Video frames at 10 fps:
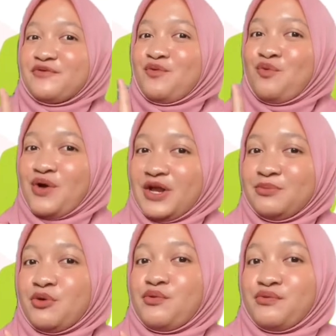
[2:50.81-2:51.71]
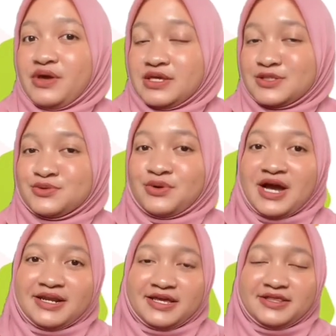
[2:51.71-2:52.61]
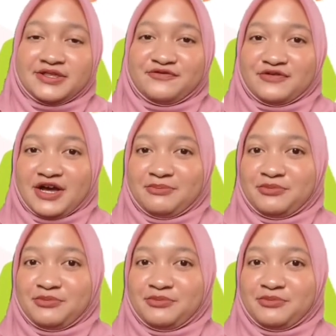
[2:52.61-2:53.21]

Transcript: one more ways to identify